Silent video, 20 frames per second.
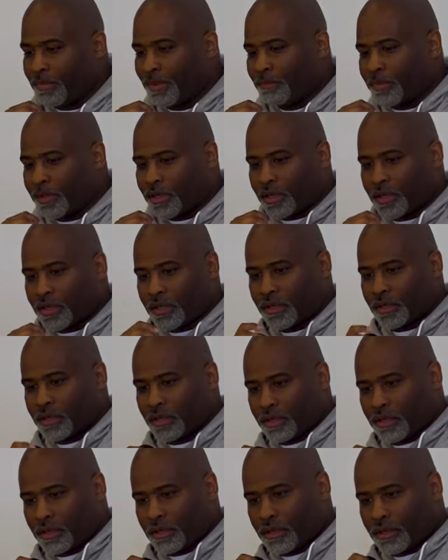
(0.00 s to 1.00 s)
remember
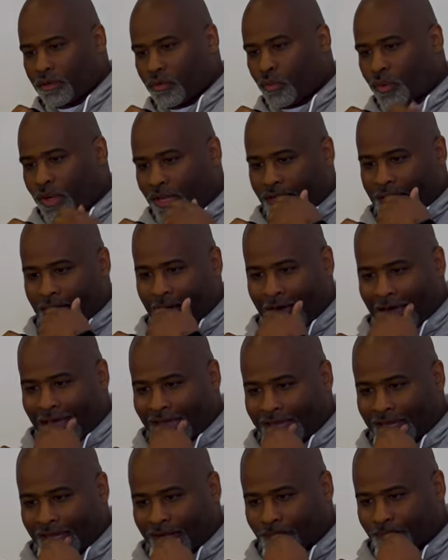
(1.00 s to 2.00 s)
when
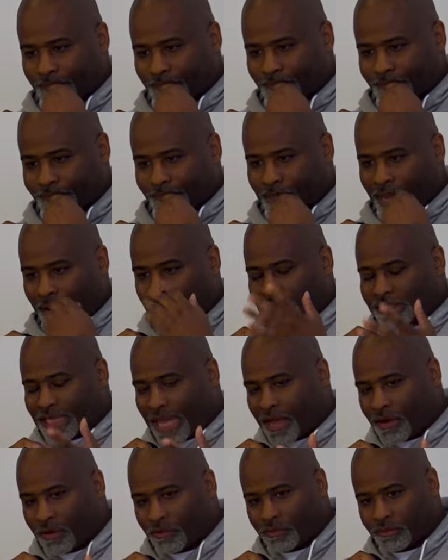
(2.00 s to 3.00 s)
I was
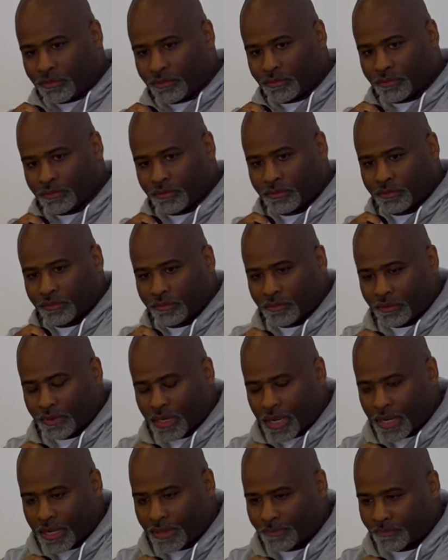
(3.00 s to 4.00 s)
out
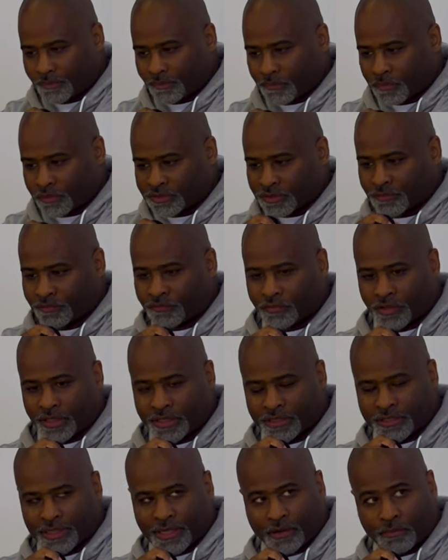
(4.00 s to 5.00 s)
with some
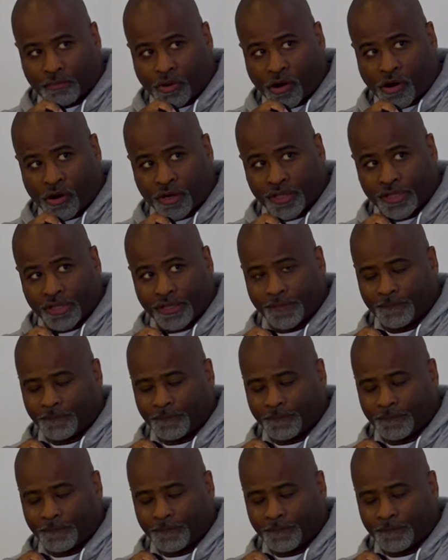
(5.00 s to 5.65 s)
friends at a party,